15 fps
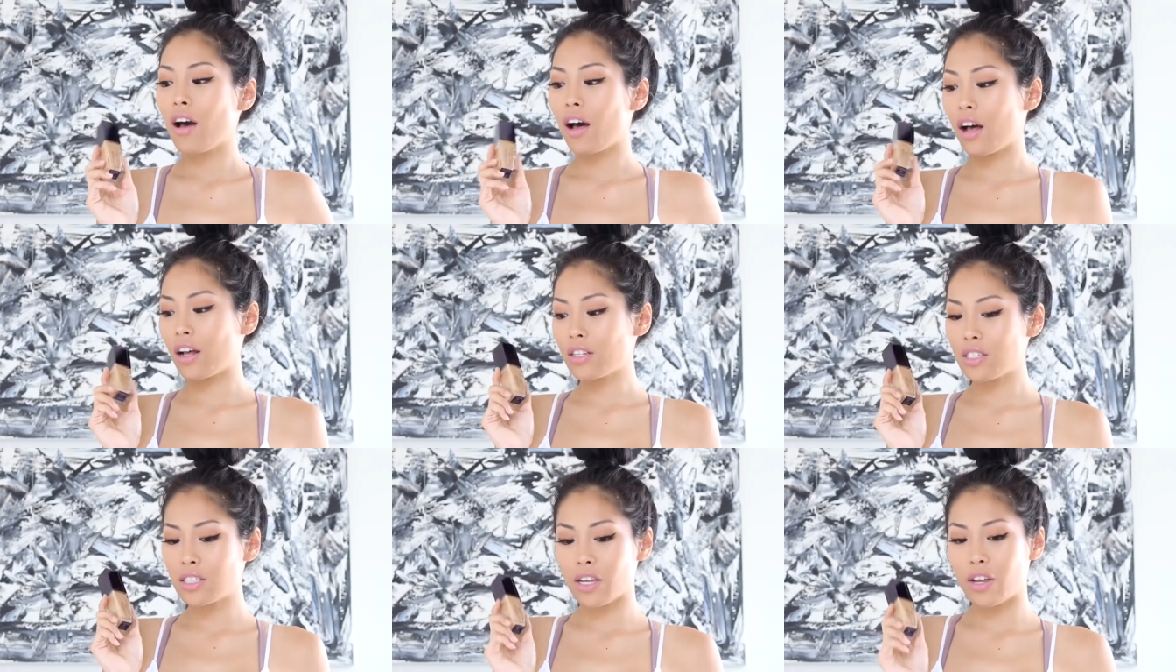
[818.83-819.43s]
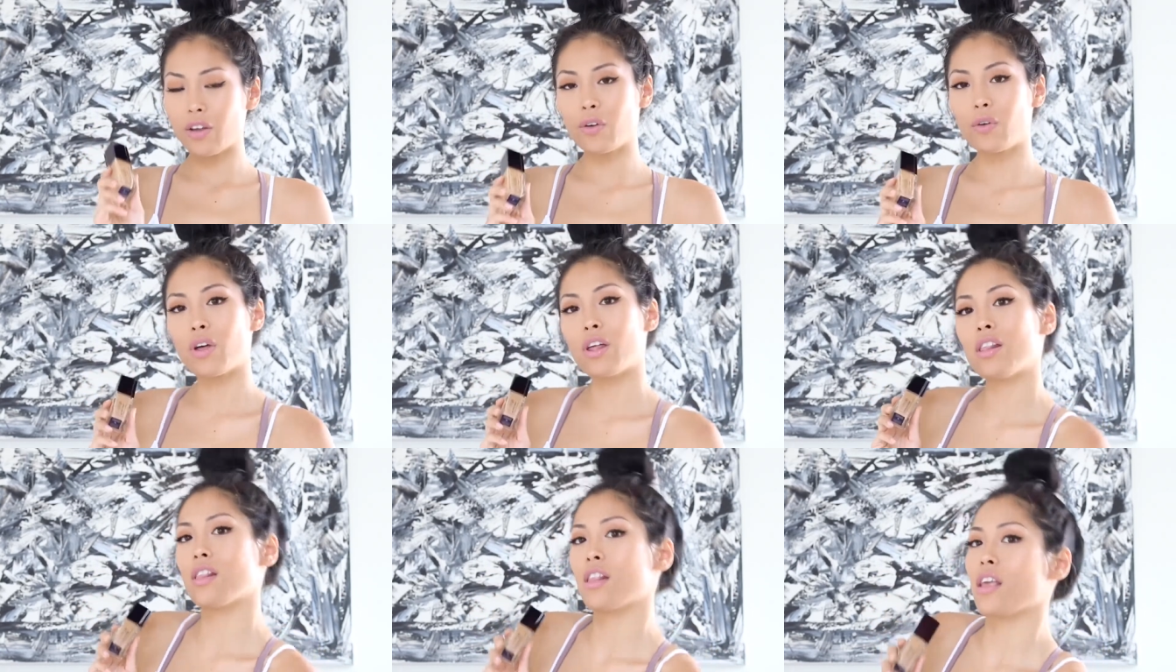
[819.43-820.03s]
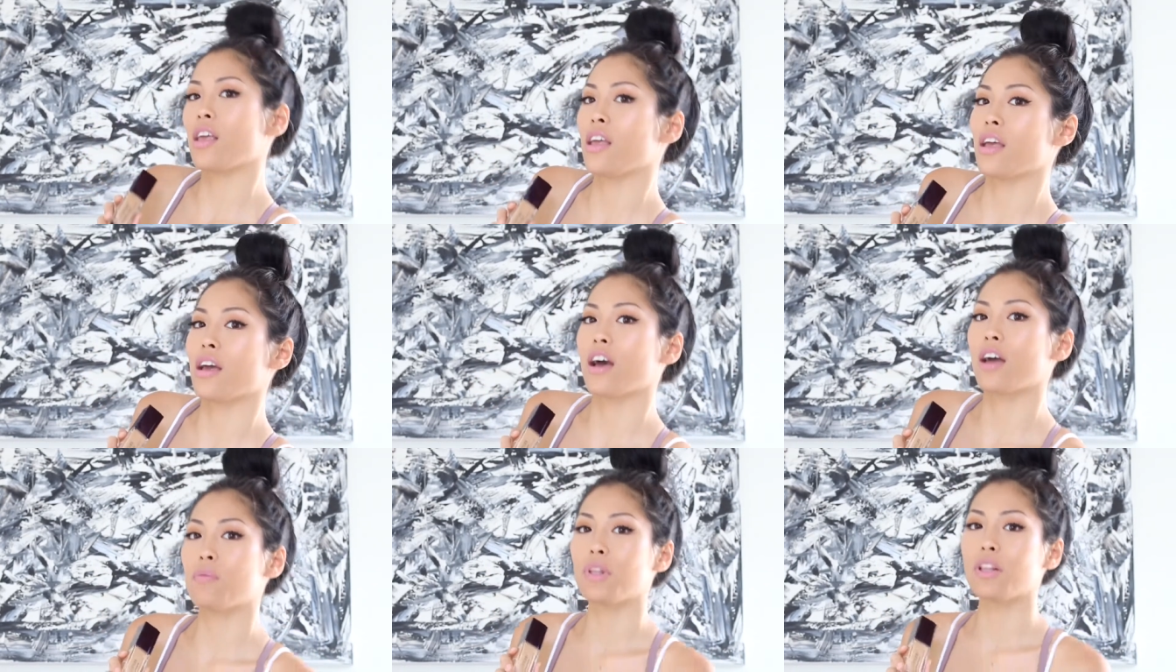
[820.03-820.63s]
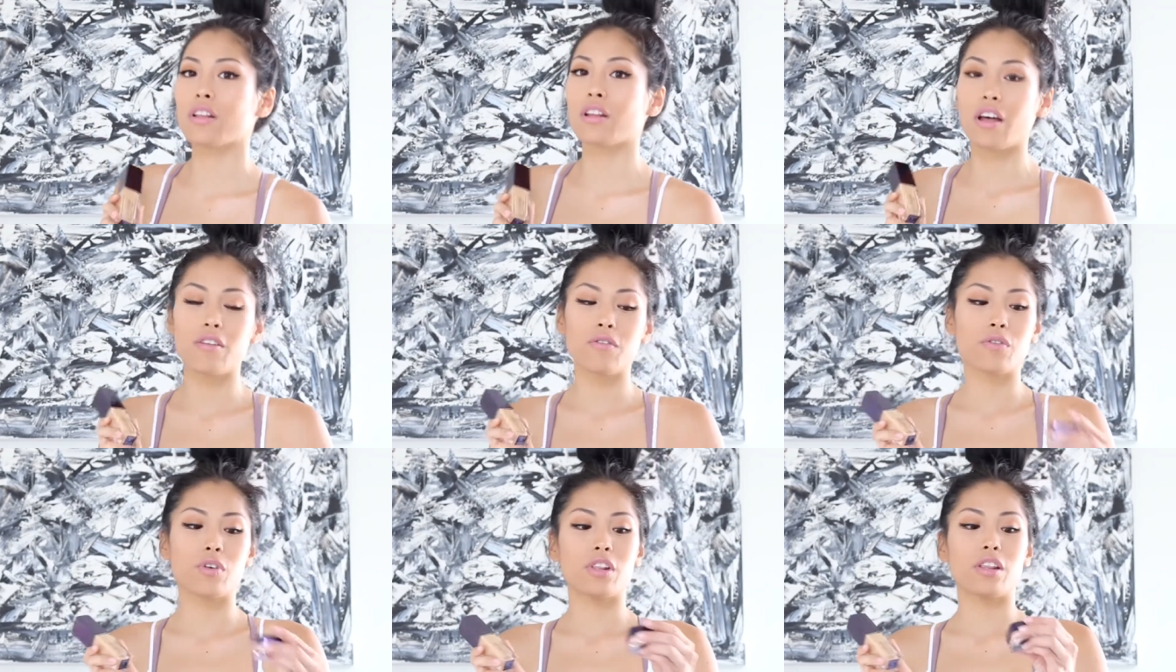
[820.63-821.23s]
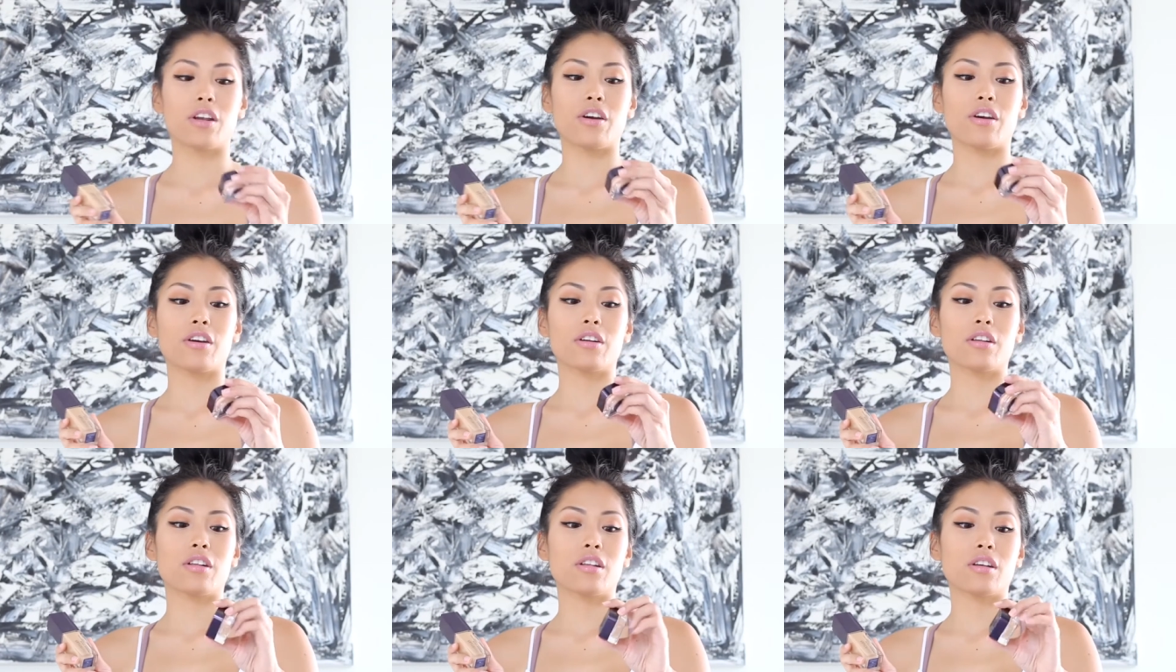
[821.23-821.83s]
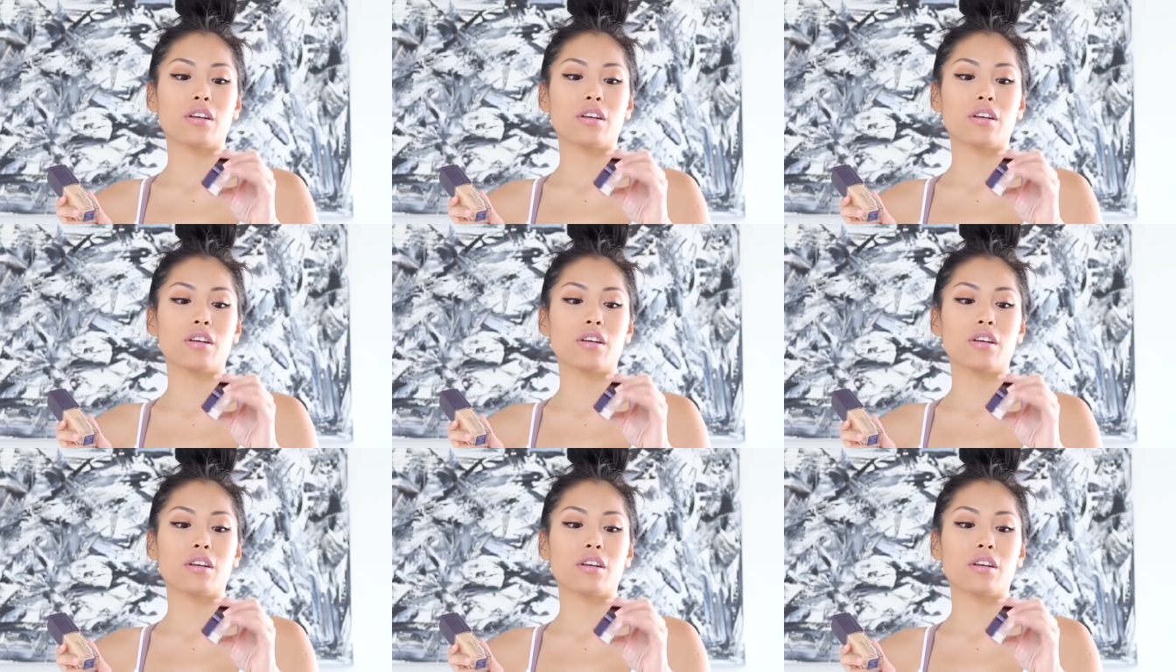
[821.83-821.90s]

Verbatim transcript: Also, the I'm in love with their